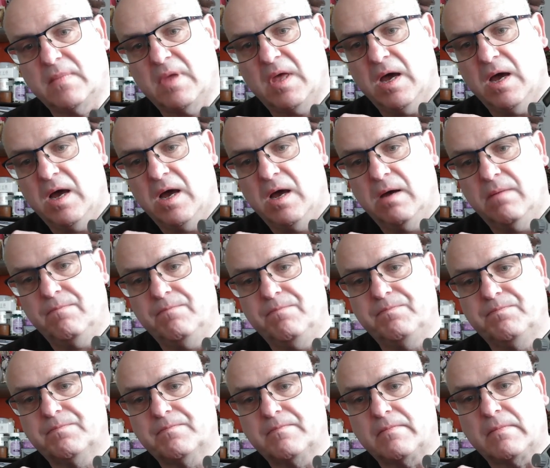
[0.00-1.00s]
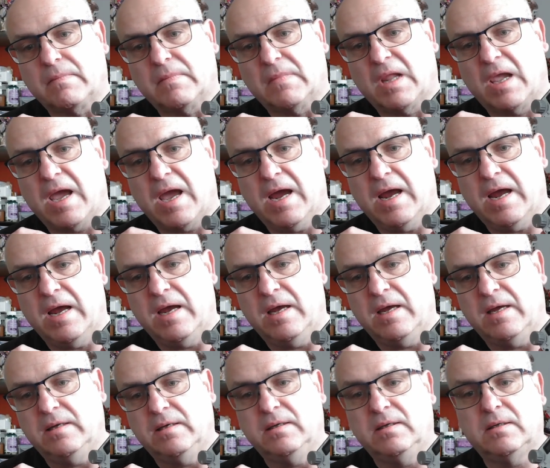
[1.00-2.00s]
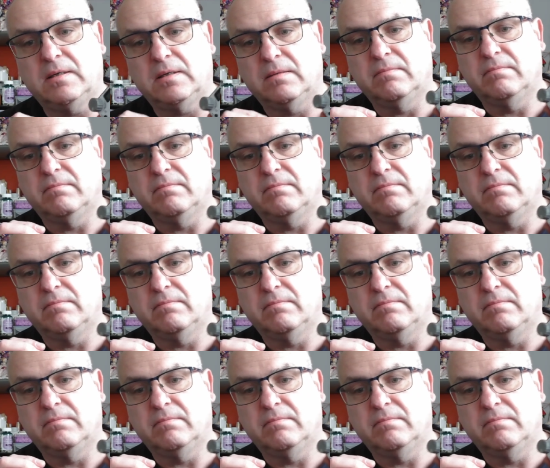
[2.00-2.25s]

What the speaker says: and